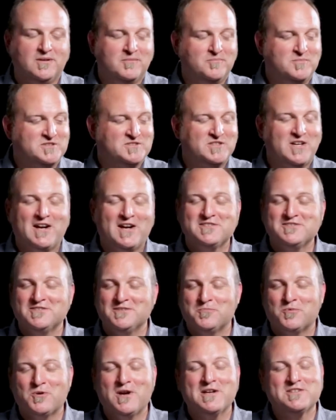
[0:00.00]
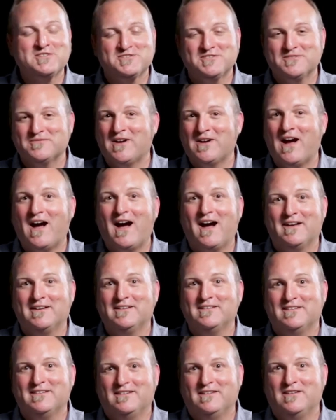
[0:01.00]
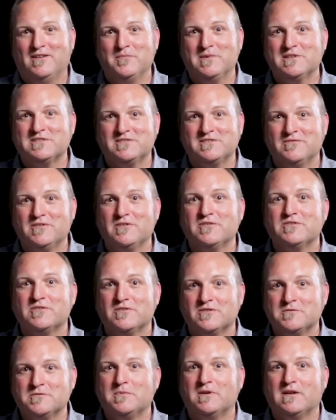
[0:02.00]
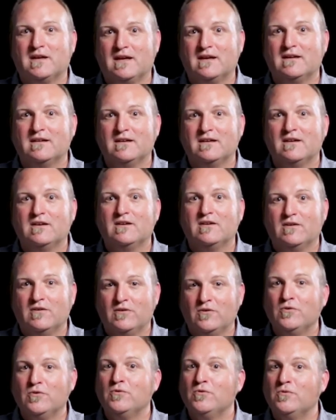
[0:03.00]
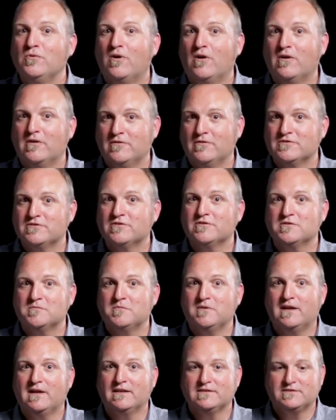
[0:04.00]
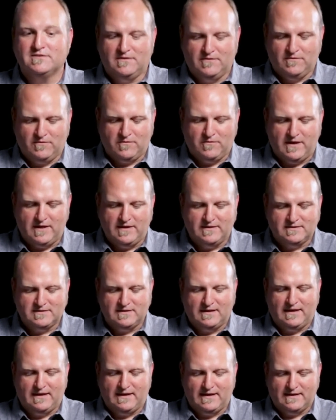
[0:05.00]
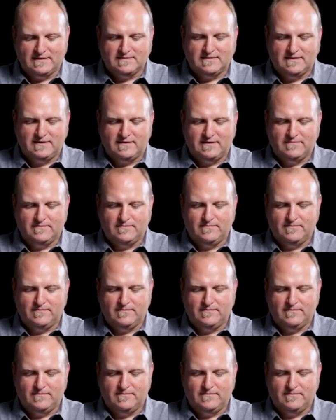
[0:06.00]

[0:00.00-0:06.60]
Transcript: besides the presence of God in the midst of your church plant, you are your church plant's greatest asset.